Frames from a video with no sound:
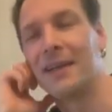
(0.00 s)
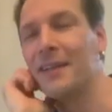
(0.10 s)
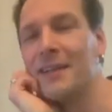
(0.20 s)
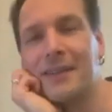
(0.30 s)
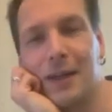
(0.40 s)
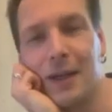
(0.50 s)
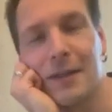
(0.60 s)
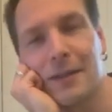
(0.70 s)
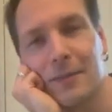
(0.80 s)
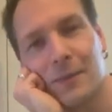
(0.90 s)

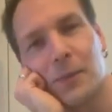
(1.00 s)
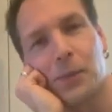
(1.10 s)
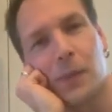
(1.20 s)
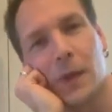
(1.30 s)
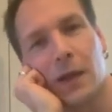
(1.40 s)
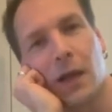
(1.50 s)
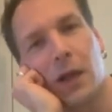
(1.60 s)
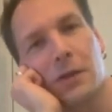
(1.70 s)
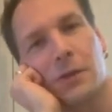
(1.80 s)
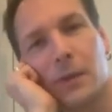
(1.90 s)
size
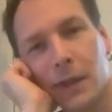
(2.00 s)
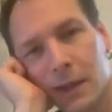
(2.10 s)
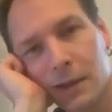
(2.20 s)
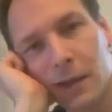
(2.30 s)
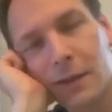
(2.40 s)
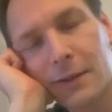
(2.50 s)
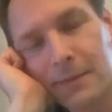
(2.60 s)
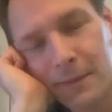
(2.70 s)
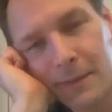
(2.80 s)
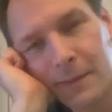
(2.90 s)
nylon string guitars.
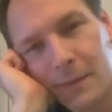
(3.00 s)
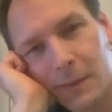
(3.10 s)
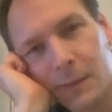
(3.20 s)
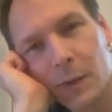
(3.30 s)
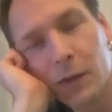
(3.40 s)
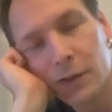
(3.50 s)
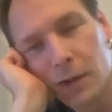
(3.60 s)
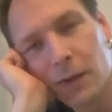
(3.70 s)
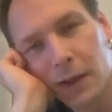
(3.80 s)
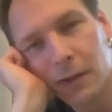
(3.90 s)
Those are
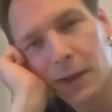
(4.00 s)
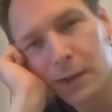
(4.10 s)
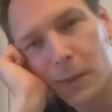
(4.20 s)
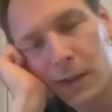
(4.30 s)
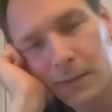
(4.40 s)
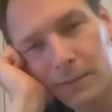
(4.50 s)
really good as well.